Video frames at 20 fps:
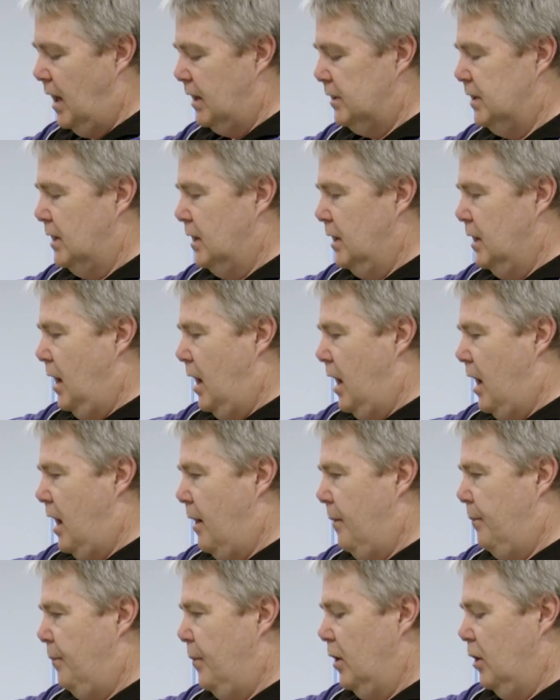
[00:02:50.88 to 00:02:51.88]
that,
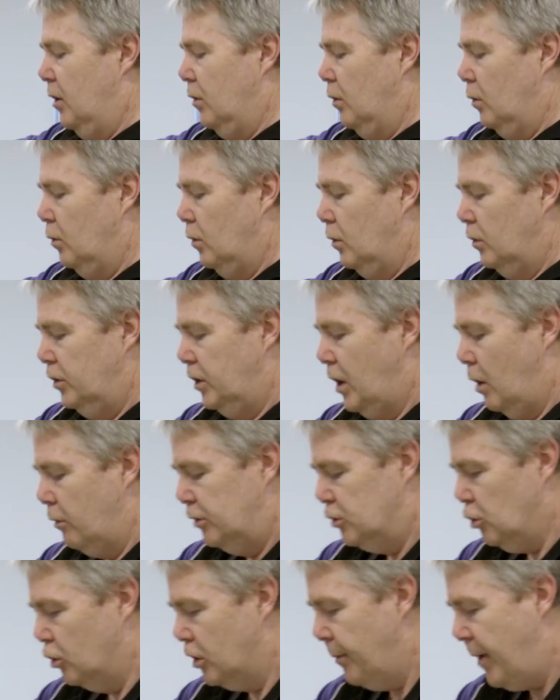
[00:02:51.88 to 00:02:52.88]

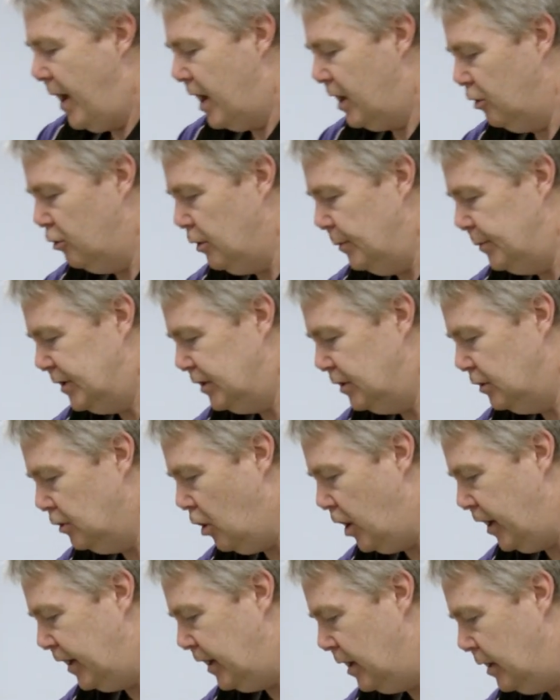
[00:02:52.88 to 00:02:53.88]
we talk about encryption
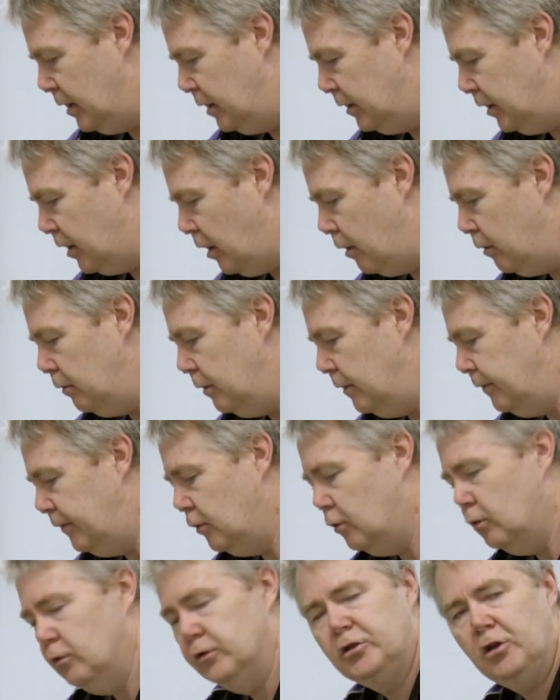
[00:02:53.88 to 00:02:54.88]
like, if
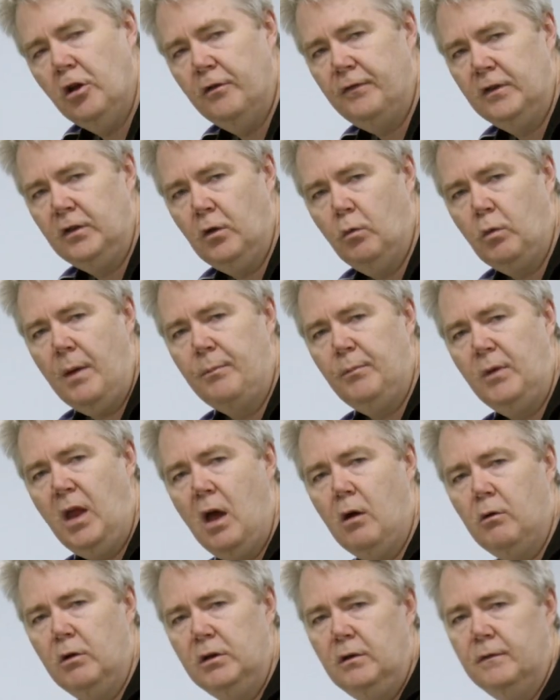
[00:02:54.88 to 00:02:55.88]
you're surfing the web
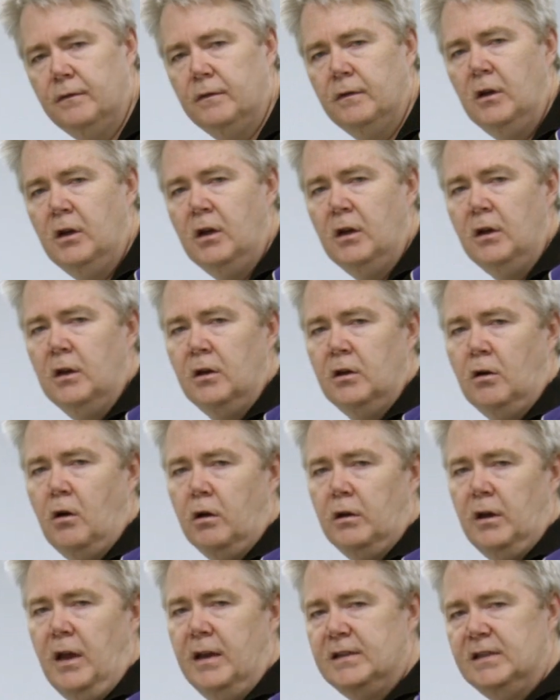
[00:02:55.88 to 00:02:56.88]
now and you've
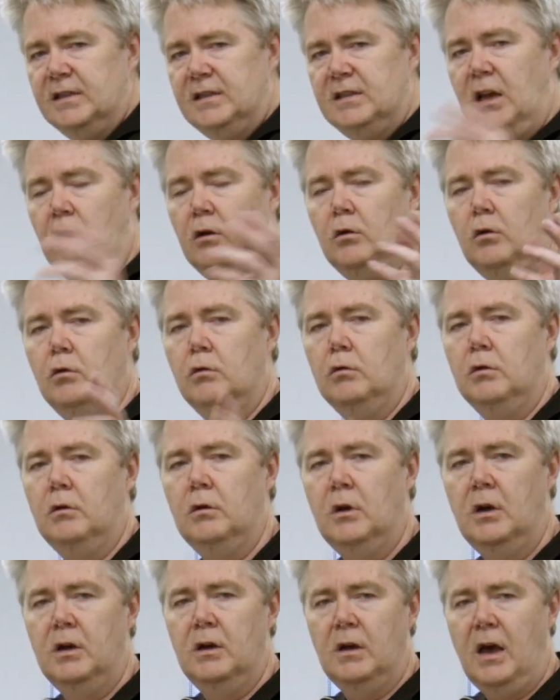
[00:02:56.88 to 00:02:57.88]
got SSL
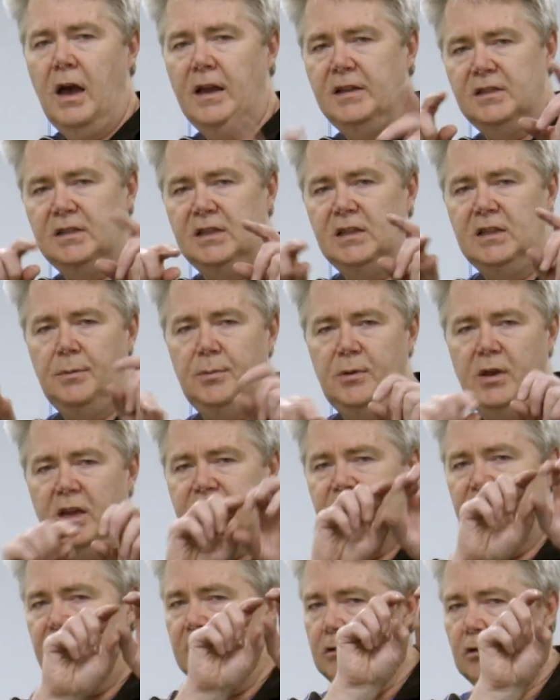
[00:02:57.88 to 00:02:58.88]
or
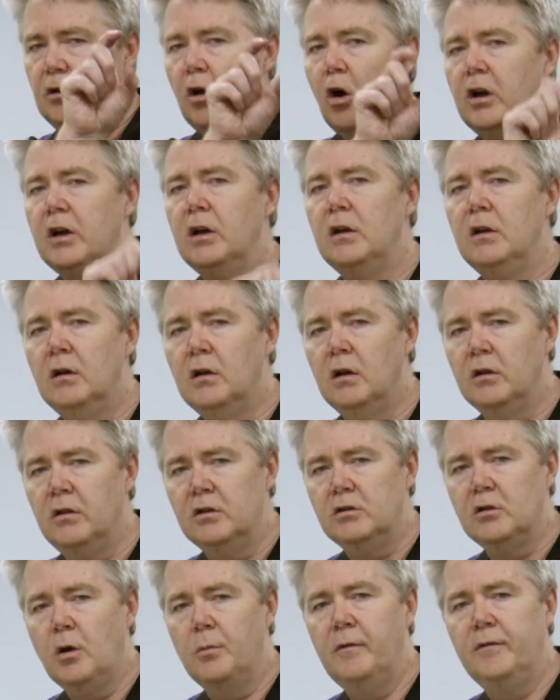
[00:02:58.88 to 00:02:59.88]
HTTPS and a little lock on
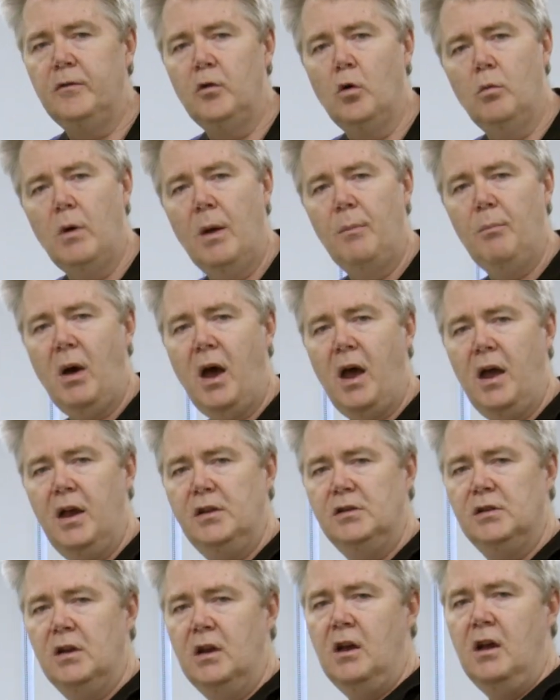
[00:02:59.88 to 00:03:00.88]
the top of your web
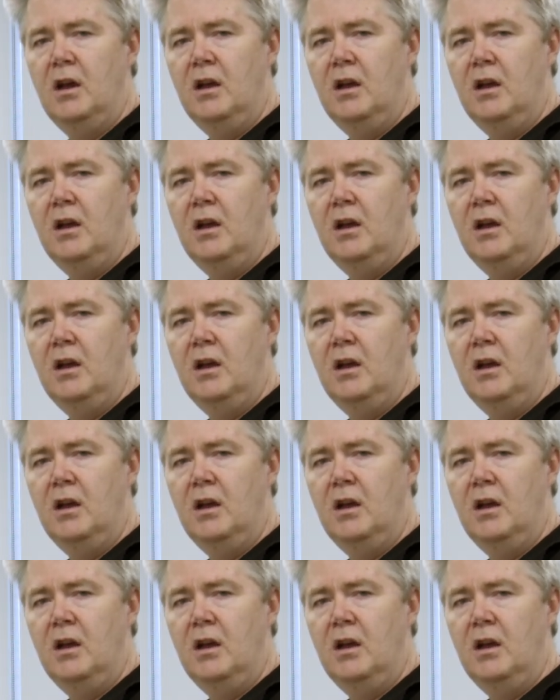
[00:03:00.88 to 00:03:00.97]
page,